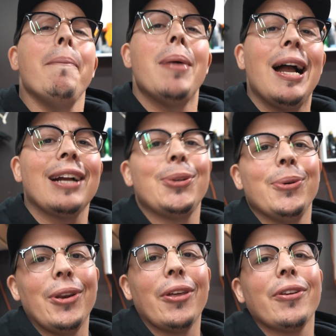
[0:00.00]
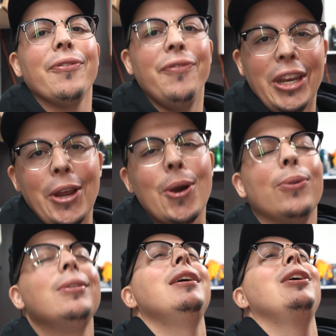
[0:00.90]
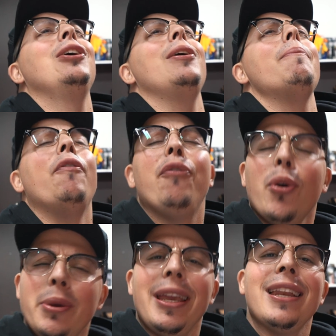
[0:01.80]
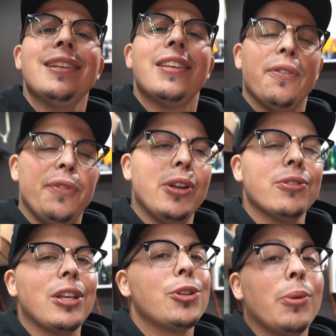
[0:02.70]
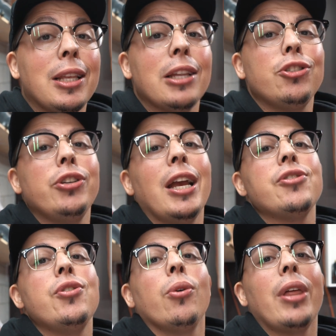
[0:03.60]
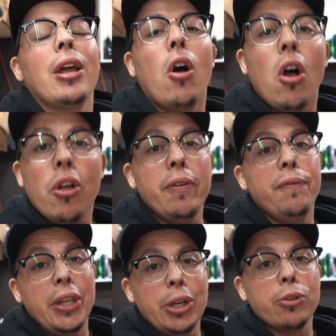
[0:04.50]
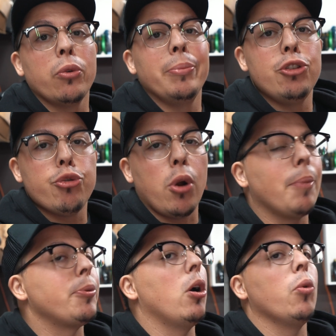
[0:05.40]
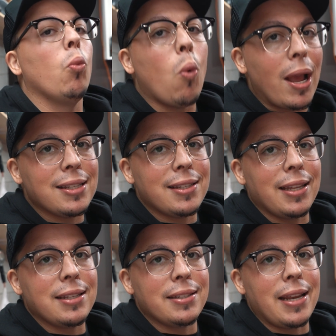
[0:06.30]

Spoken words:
welcome back to another video. Before we get into the videos, I just want to let you guys know that all the videos will be dropped on Wednesdays